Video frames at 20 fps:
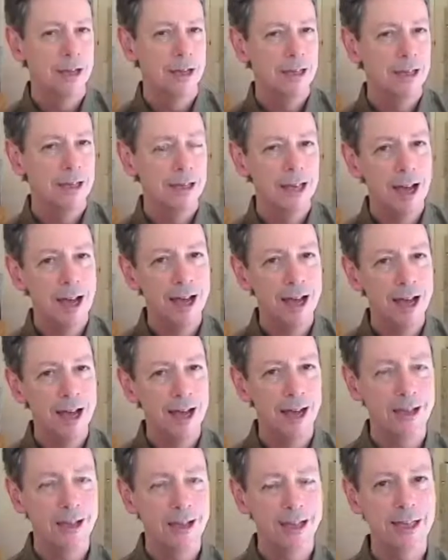Yeah,
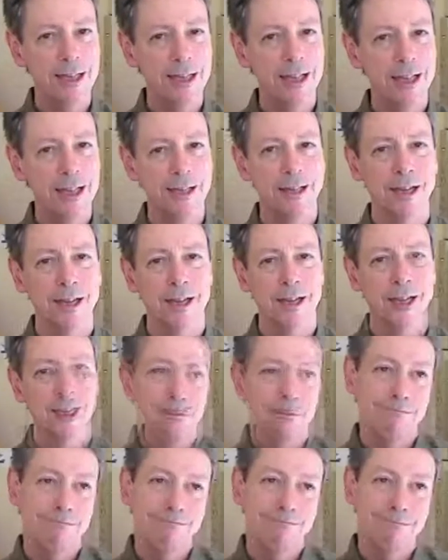I, I think that
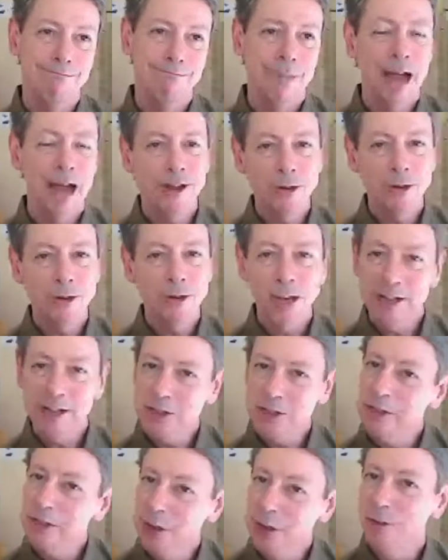I don't
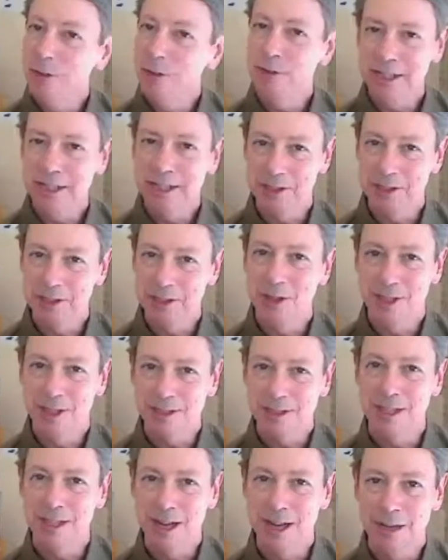actually know if it takes a long
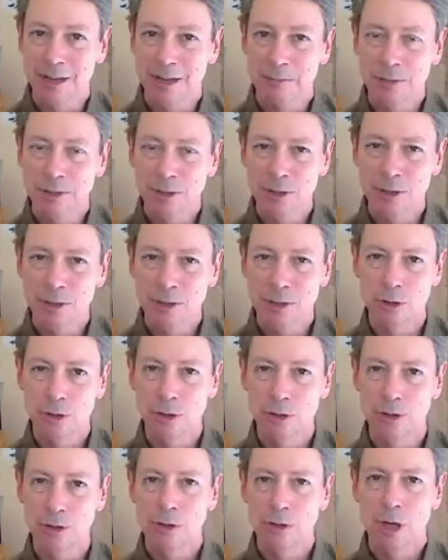time
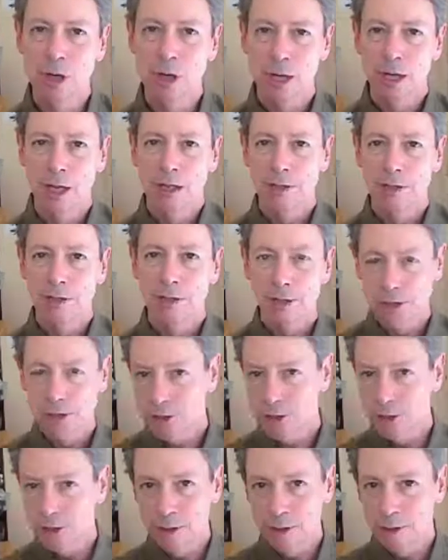to
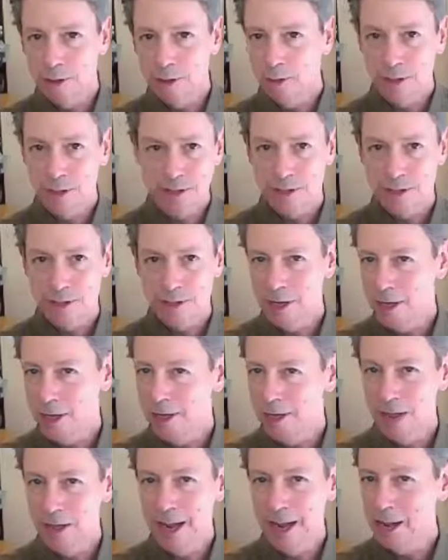discern what's kind
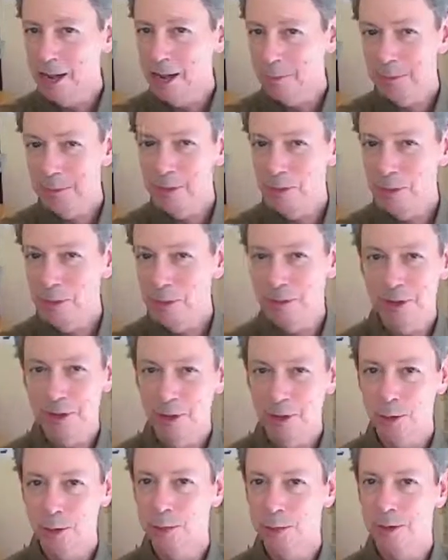of happening with the
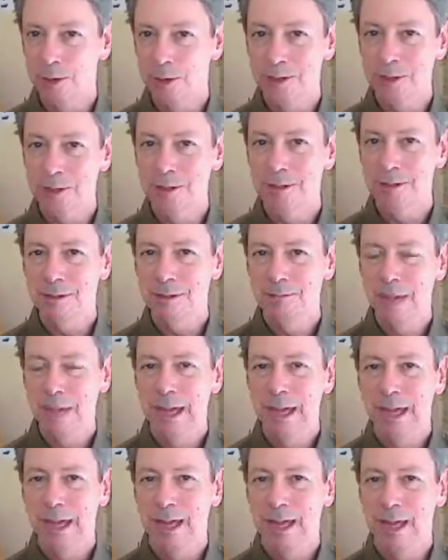other person.
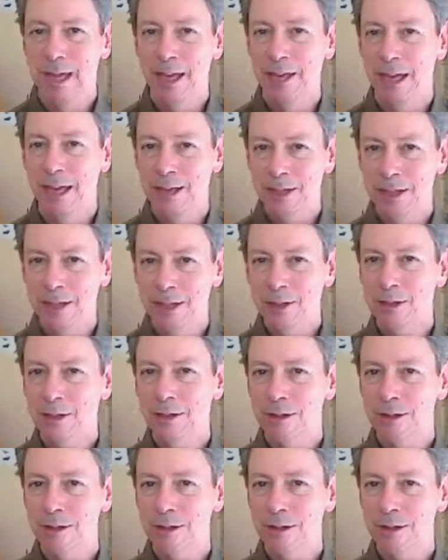And I think there are a